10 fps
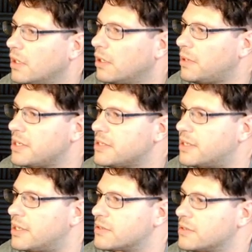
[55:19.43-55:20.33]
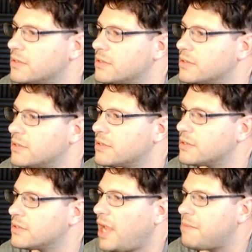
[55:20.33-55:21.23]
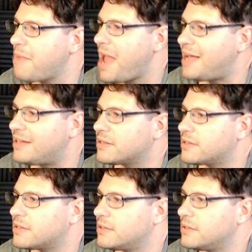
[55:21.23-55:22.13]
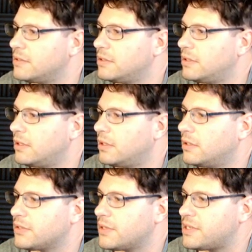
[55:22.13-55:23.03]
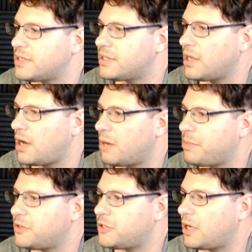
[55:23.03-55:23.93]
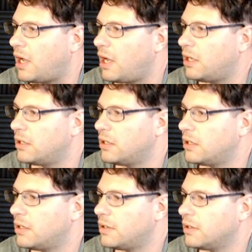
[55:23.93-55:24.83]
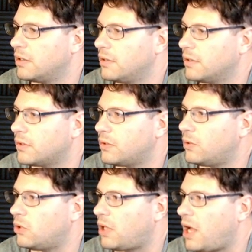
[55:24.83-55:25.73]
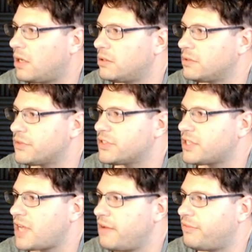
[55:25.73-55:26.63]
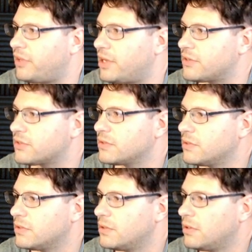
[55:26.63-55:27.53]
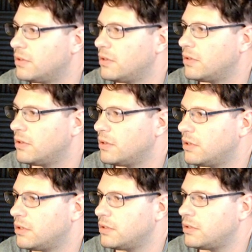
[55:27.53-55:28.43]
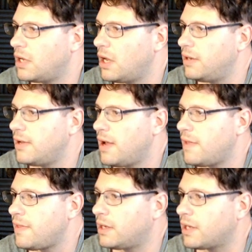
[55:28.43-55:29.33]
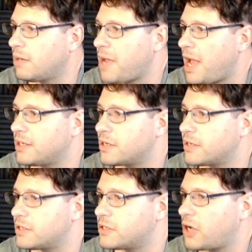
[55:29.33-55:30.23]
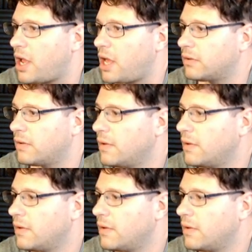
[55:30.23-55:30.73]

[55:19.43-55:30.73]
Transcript: What is this? Okay, masks. So this is the RPG, huh? Cool. I'll save this. Done, and then I'll get back into the chat.